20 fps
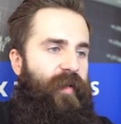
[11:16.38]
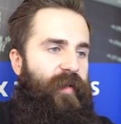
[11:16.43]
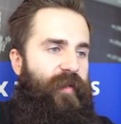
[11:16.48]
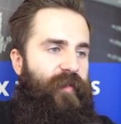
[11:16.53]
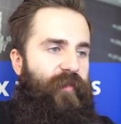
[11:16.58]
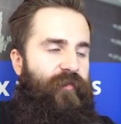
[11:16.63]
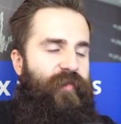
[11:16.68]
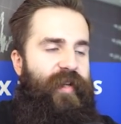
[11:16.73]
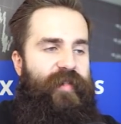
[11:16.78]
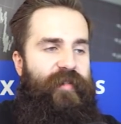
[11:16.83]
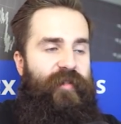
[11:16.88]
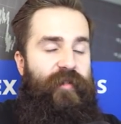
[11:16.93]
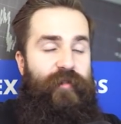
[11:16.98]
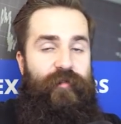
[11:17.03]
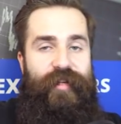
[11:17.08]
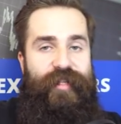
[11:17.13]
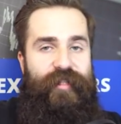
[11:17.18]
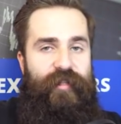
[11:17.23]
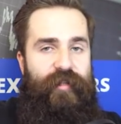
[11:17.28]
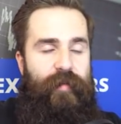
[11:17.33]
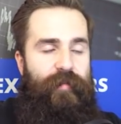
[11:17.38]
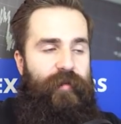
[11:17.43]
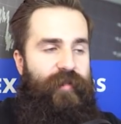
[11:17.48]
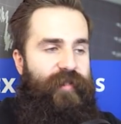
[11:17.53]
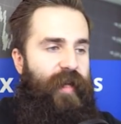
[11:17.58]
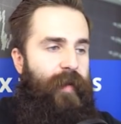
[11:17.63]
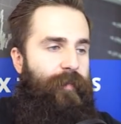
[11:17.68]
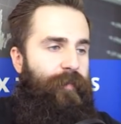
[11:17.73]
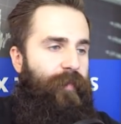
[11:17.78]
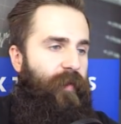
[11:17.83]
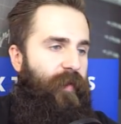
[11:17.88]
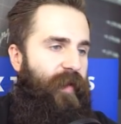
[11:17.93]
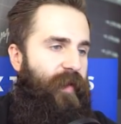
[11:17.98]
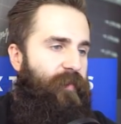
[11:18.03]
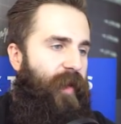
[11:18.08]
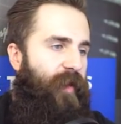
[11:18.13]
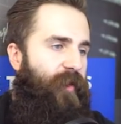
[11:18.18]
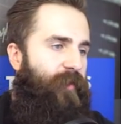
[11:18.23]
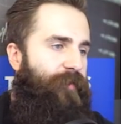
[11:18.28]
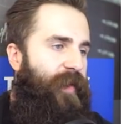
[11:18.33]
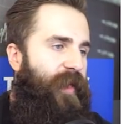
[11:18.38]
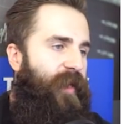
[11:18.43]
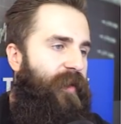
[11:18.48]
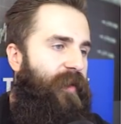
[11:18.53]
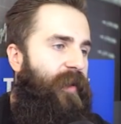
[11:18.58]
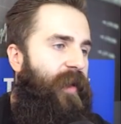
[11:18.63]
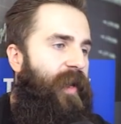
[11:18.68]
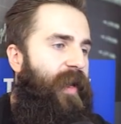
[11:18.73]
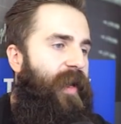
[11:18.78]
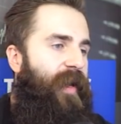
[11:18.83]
so that's reasonable sample in my opinion.